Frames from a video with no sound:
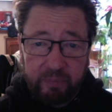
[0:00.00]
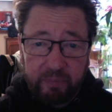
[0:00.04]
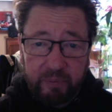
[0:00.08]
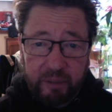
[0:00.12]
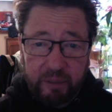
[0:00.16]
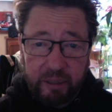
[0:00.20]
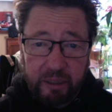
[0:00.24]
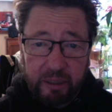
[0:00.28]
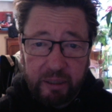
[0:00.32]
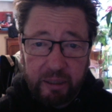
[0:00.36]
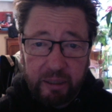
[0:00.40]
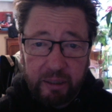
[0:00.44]

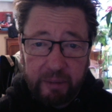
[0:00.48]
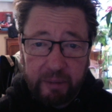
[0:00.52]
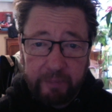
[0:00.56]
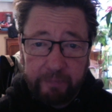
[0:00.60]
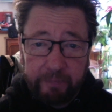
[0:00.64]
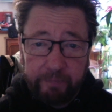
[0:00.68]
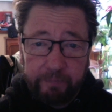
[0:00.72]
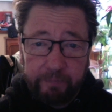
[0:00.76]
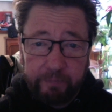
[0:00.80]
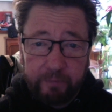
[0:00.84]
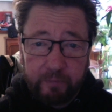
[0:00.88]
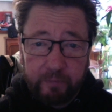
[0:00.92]
in
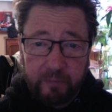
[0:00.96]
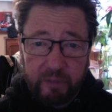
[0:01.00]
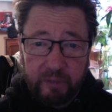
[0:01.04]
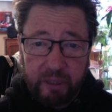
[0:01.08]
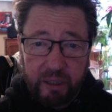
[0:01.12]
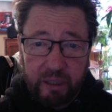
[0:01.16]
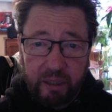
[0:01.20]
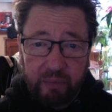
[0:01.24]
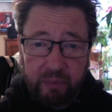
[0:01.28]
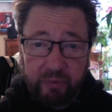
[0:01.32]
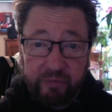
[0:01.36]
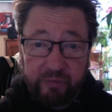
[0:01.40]

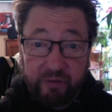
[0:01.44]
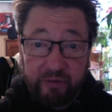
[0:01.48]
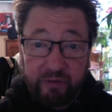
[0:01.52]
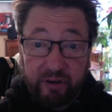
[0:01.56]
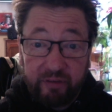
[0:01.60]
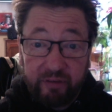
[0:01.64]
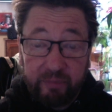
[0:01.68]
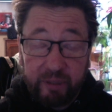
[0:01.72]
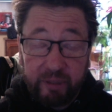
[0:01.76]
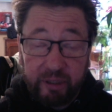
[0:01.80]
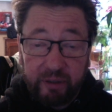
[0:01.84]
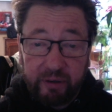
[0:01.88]
with
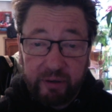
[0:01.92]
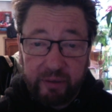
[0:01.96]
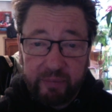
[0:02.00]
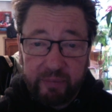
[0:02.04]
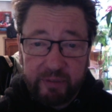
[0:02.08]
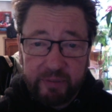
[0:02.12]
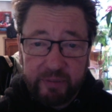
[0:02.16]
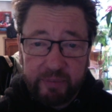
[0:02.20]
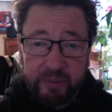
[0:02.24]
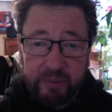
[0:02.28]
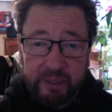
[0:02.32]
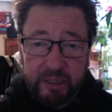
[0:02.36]
5
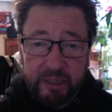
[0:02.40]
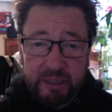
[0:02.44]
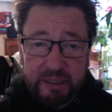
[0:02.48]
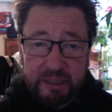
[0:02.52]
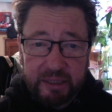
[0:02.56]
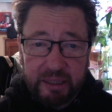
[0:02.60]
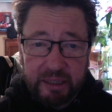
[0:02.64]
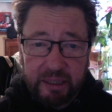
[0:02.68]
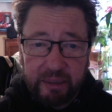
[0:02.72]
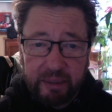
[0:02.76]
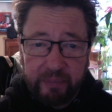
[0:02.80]
milligrams. But